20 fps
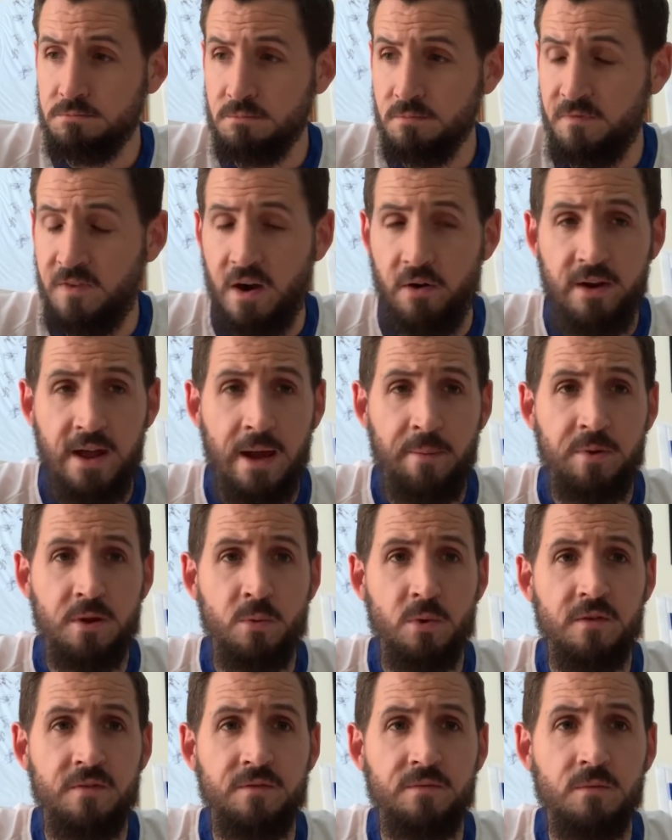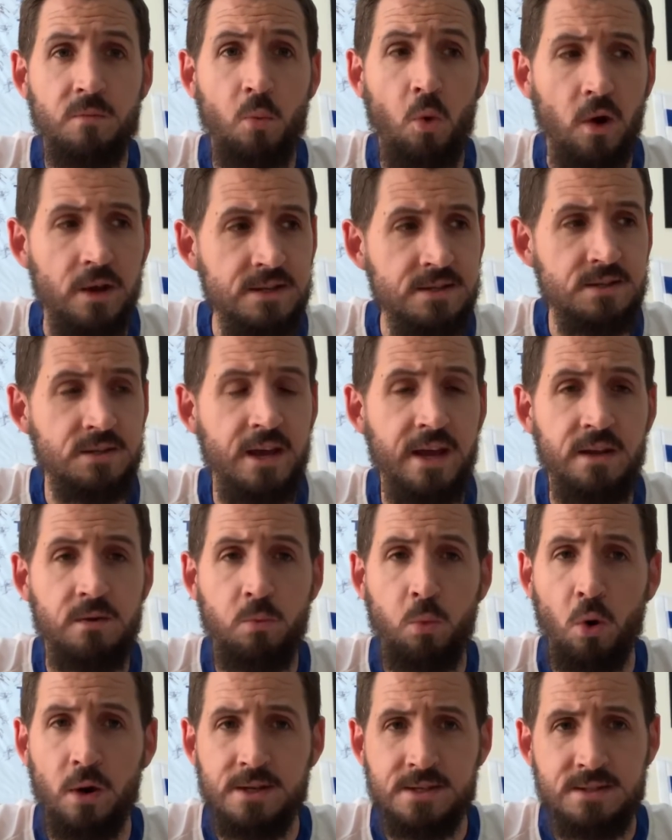Very happy with what he
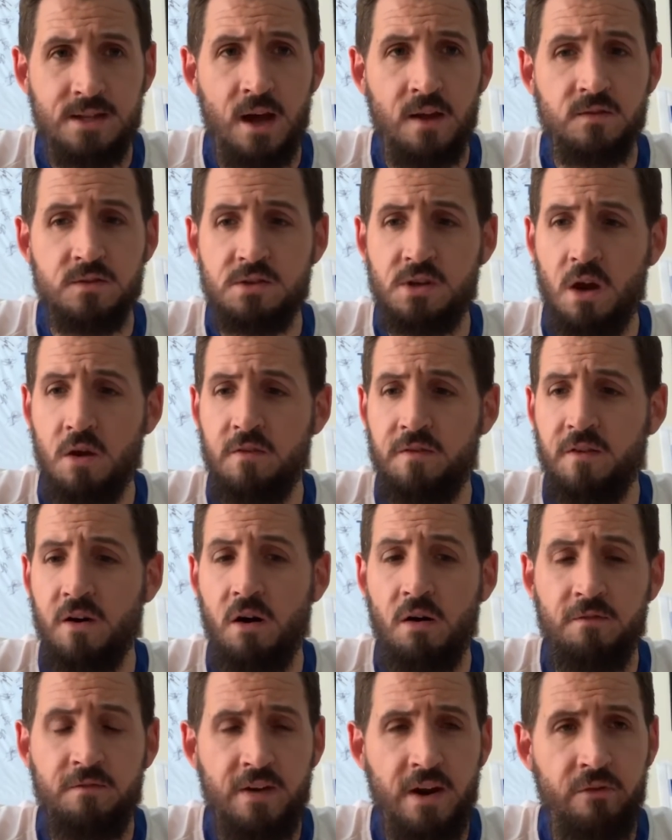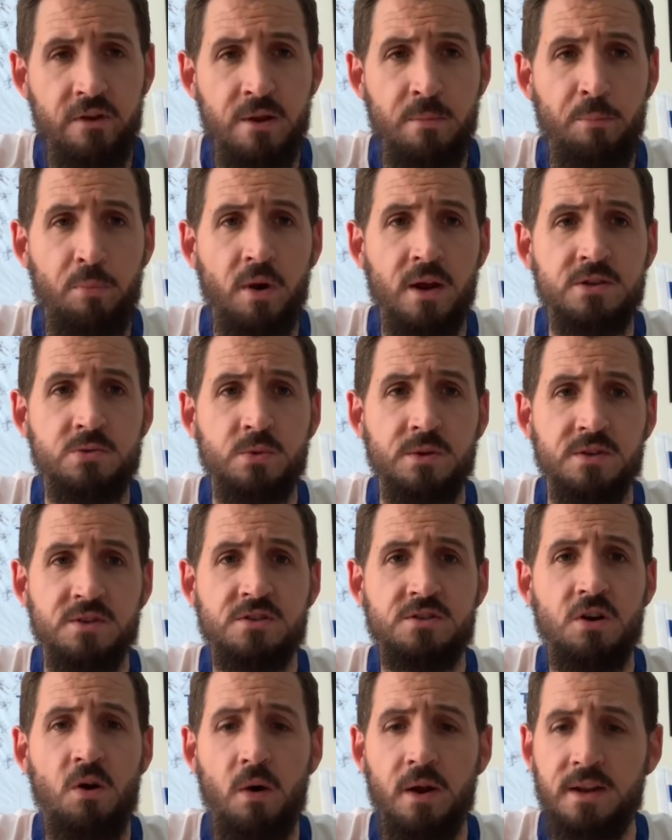said, what he's done so far. Very impressed with the
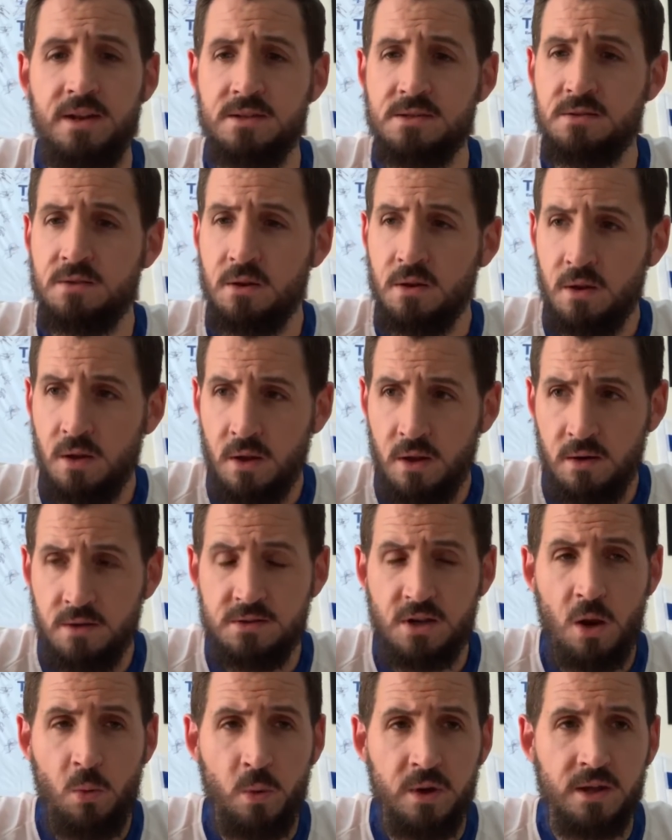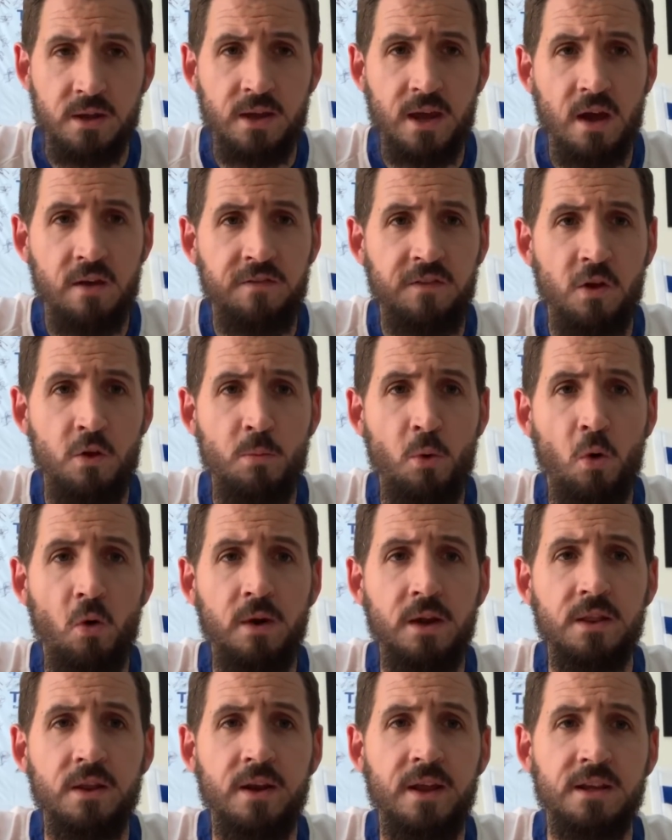signings. So hope we can get a few more
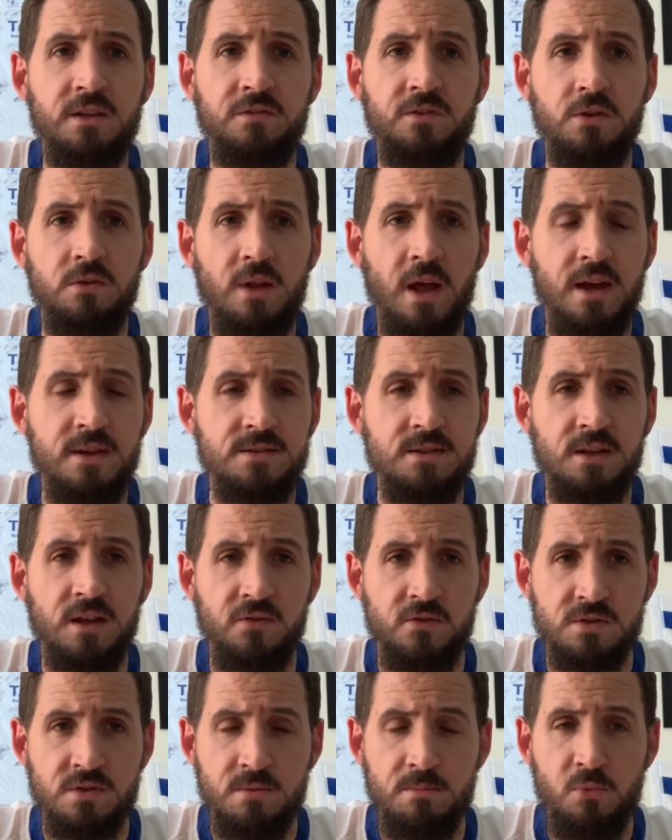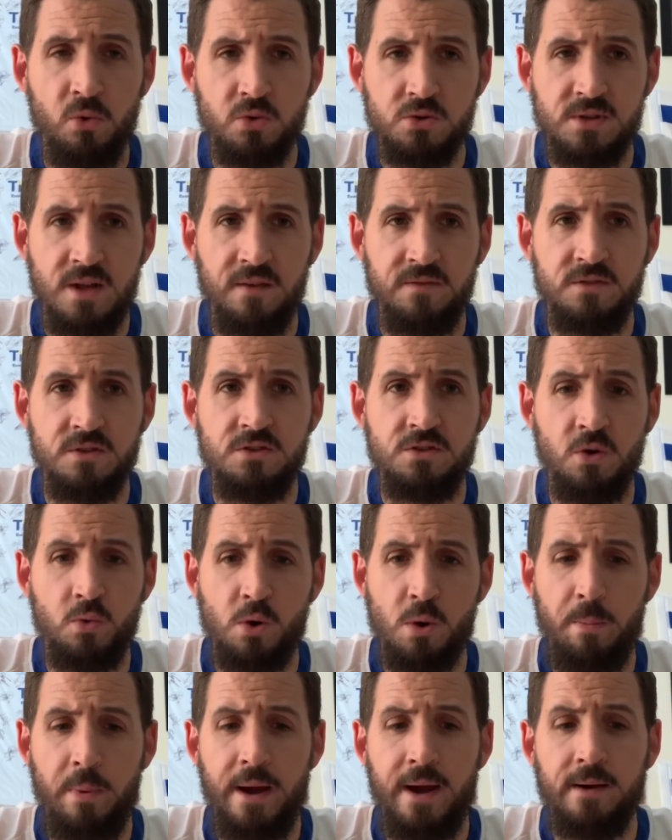in the next few days to give us some more stuff to
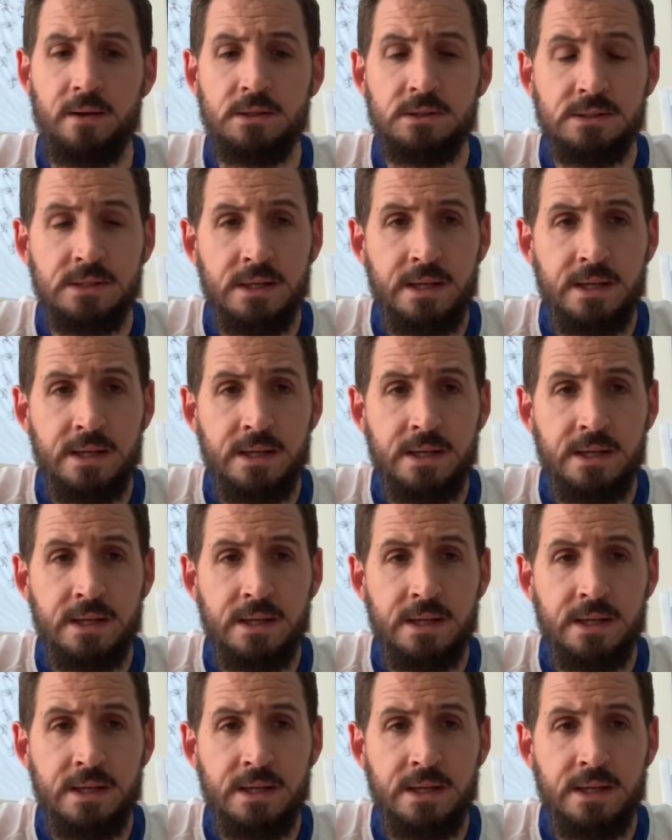talk about.